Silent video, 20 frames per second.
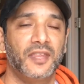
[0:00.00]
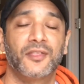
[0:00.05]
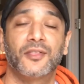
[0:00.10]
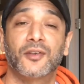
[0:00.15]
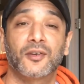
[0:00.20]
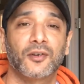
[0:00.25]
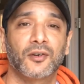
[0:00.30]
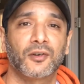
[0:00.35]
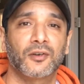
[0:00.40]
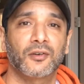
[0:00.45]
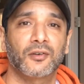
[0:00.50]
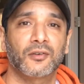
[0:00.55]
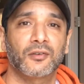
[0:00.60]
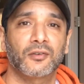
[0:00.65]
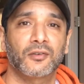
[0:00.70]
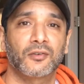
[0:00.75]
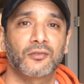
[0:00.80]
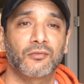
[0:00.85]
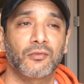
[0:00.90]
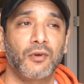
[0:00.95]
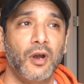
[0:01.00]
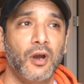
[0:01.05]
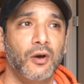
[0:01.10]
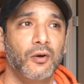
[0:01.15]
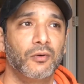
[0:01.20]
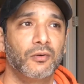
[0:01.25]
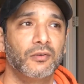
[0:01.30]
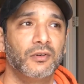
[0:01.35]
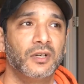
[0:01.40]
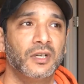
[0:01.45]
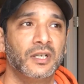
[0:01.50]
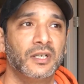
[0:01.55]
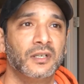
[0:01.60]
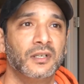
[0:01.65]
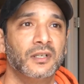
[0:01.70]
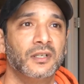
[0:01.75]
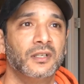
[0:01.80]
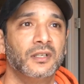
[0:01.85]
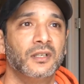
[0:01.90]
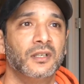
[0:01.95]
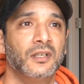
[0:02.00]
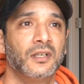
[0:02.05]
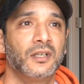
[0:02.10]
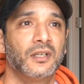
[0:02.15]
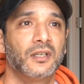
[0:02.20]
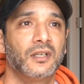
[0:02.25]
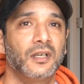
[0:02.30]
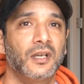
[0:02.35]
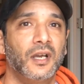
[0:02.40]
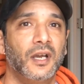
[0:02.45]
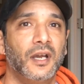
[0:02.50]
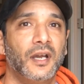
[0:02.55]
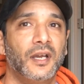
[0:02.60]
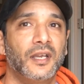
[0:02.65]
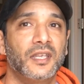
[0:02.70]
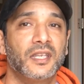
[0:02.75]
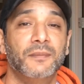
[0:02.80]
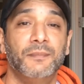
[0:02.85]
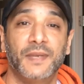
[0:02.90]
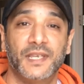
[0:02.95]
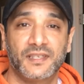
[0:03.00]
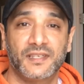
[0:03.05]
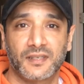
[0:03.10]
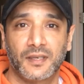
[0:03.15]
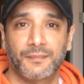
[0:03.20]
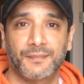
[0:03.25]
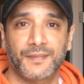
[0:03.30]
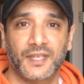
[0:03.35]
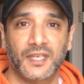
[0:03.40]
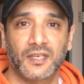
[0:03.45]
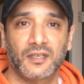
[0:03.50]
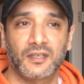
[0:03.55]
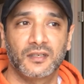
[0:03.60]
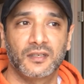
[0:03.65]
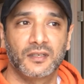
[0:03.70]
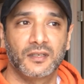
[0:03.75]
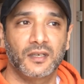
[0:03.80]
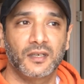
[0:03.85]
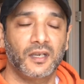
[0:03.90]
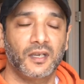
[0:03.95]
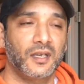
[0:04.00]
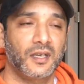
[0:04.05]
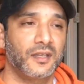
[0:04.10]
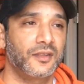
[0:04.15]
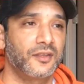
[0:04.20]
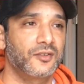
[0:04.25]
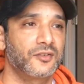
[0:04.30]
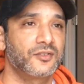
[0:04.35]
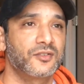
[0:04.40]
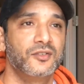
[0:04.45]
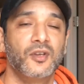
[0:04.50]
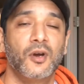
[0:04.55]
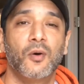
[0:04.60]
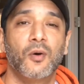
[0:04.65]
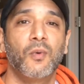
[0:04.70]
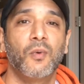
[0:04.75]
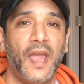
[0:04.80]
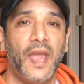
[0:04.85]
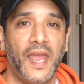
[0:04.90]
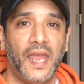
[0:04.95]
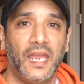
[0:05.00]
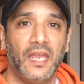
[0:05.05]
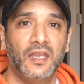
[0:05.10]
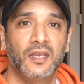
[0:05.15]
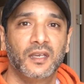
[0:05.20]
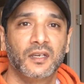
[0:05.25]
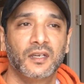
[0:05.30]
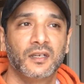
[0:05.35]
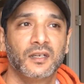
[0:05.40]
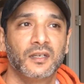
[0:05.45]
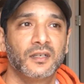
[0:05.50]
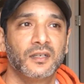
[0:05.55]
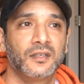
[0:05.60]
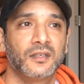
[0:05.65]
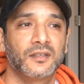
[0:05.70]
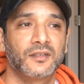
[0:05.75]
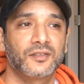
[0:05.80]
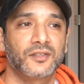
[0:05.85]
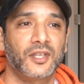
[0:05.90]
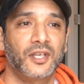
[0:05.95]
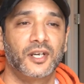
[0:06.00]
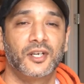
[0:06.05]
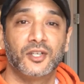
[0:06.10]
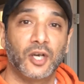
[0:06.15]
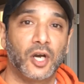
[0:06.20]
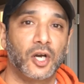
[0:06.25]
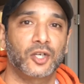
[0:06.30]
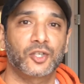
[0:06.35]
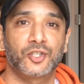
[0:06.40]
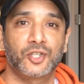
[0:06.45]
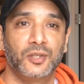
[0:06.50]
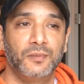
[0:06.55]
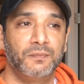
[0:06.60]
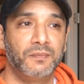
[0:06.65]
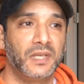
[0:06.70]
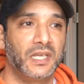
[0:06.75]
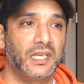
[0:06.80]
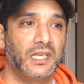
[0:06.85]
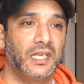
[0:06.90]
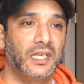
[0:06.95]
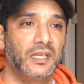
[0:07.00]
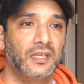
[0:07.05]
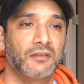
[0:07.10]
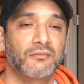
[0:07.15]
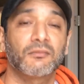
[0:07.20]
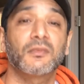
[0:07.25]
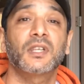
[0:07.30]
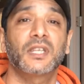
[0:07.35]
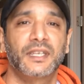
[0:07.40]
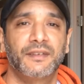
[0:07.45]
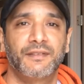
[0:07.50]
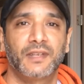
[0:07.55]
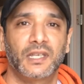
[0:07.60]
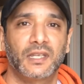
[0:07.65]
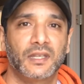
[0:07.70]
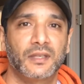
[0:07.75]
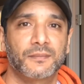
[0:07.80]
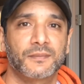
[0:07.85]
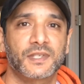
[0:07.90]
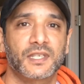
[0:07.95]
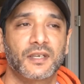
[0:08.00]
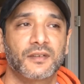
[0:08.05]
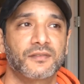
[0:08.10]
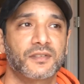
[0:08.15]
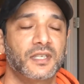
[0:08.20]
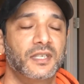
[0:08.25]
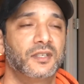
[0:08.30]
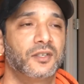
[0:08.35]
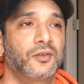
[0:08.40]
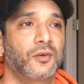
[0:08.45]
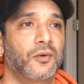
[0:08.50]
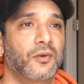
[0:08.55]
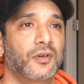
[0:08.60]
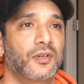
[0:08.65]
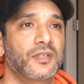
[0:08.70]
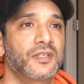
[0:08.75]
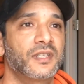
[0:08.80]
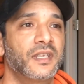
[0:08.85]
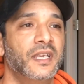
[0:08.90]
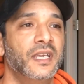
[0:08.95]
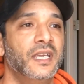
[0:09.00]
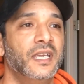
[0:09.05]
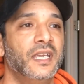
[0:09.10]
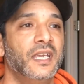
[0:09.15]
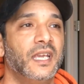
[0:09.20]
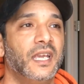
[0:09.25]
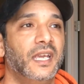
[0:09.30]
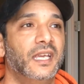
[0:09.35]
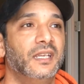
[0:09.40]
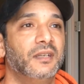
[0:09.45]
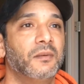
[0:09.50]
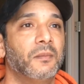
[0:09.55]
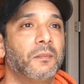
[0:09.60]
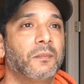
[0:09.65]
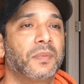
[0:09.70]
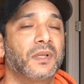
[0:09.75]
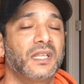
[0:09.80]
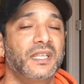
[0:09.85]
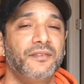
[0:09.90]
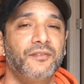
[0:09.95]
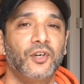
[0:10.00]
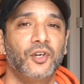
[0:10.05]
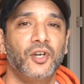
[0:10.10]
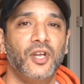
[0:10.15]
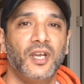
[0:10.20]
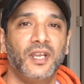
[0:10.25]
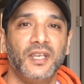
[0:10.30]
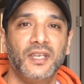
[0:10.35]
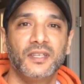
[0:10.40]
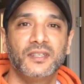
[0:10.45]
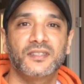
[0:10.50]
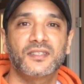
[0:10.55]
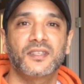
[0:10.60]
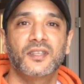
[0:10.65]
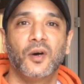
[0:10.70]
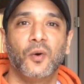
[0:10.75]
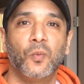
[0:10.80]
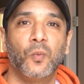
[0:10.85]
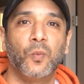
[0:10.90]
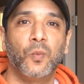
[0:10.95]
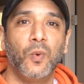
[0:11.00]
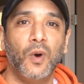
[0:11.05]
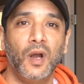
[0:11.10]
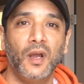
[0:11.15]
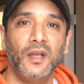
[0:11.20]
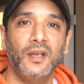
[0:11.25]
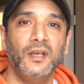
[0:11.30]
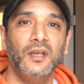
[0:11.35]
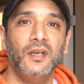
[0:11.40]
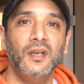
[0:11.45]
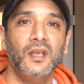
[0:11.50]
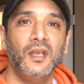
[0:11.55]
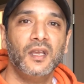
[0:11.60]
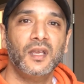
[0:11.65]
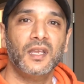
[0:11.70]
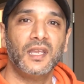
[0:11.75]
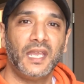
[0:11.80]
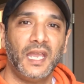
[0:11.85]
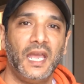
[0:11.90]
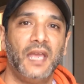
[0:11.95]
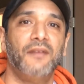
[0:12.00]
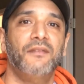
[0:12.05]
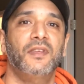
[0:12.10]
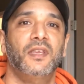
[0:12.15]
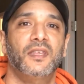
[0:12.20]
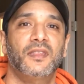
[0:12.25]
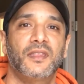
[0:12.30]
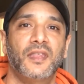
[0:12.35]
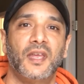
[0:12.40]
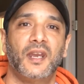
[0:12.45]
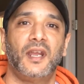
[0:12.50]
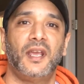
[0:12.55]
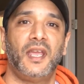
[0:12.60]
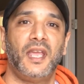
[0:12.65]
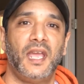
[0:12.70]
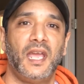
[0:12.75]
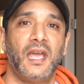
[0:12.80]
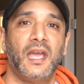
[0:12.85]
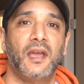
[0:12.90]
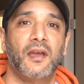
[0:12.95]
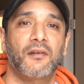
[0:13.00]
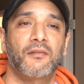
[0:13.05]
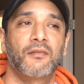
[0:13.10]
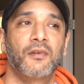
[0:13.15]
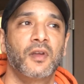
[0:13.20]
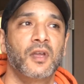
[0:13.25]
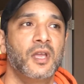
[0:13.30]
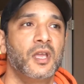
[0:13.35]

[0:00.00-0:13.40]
and they're grown, you missed something. There's no way that a dog should be relieving themselves indoors. And believe it or not, it's the one caveat that I have